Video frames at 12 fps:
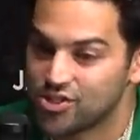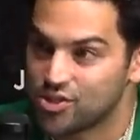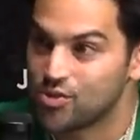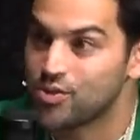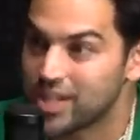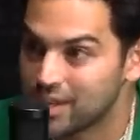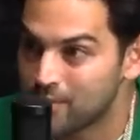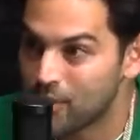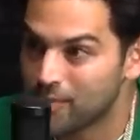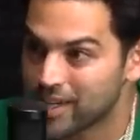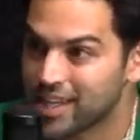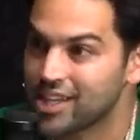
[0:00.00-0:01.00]
do it in the
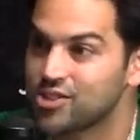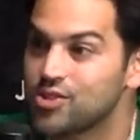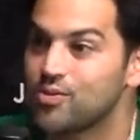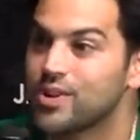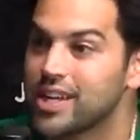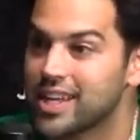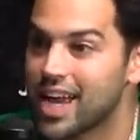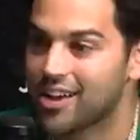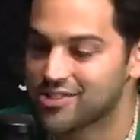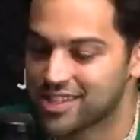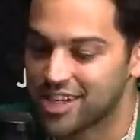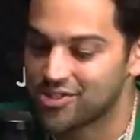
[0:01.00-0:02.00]
moment? Can yeah. I do it when it
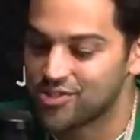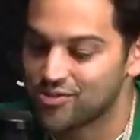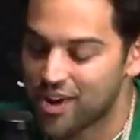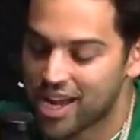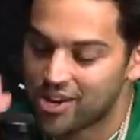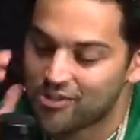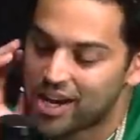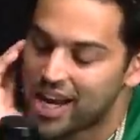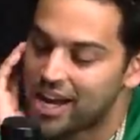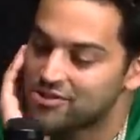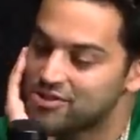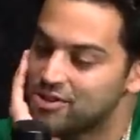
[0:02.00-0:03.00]
counts? Can I do it right here, right
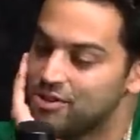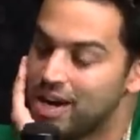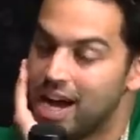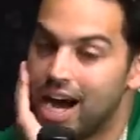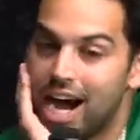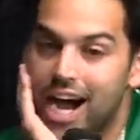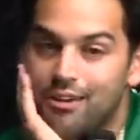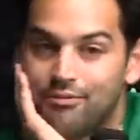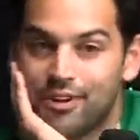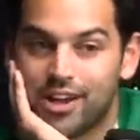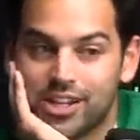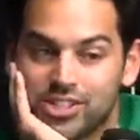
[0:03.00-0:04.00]
now? So I
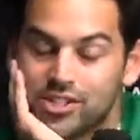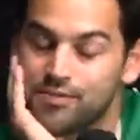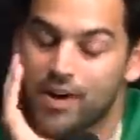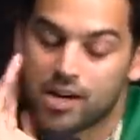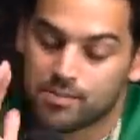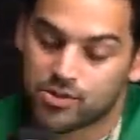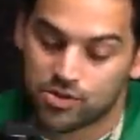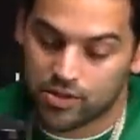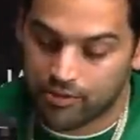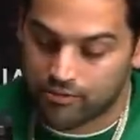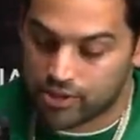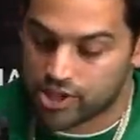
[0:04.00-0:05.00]
found I just find them two
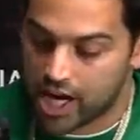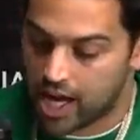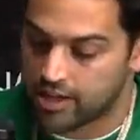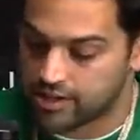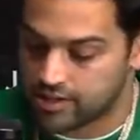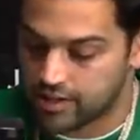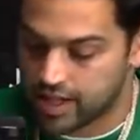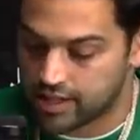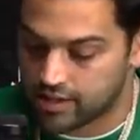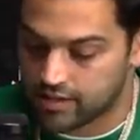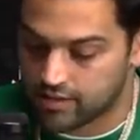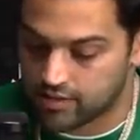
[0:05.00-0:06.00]
different challenge, like
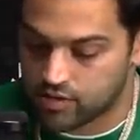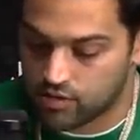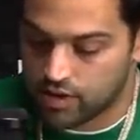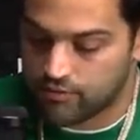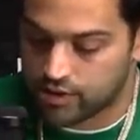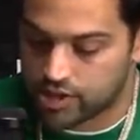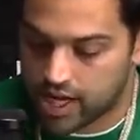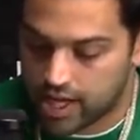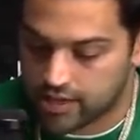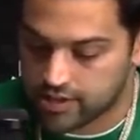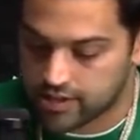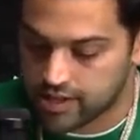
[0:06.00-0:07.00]
two different
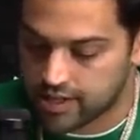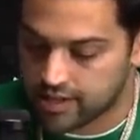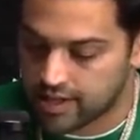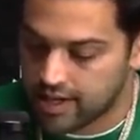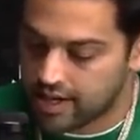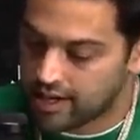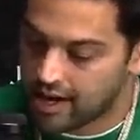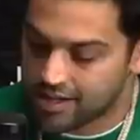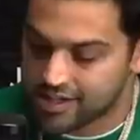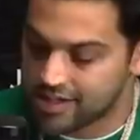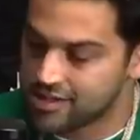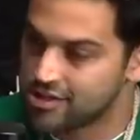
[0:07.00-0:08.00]
challenges. Like
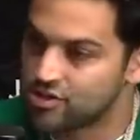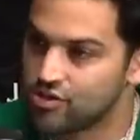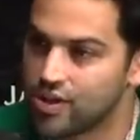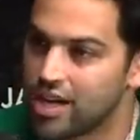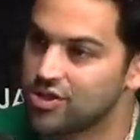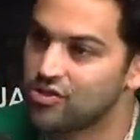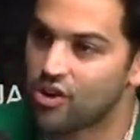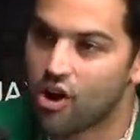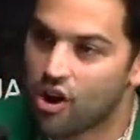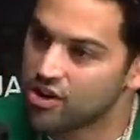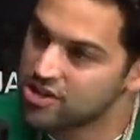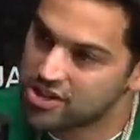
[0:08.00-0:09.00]
contest, you got to do the
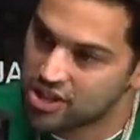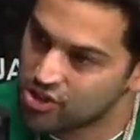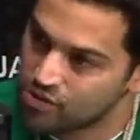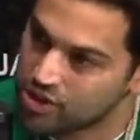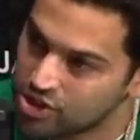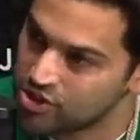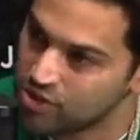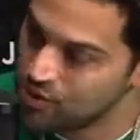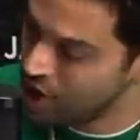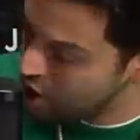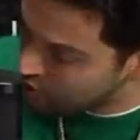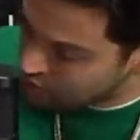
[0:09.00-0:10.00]
hardest thing you can
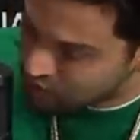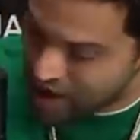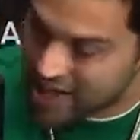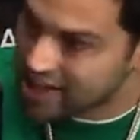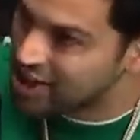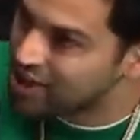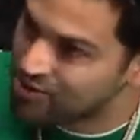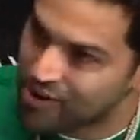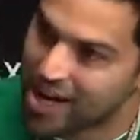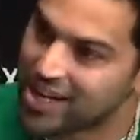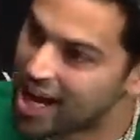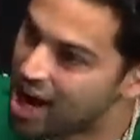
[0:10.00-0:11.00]
do right here,
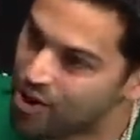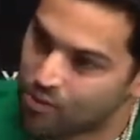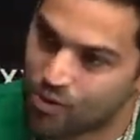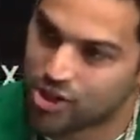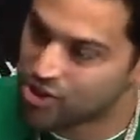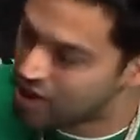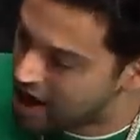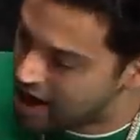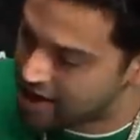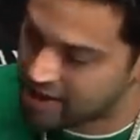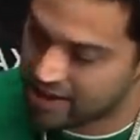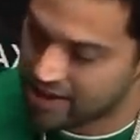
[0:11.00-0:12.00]
right now, yep. one
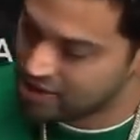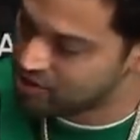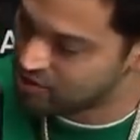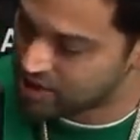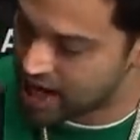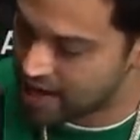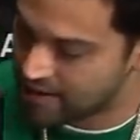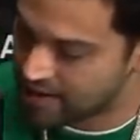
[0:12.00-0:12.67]
try, do or die.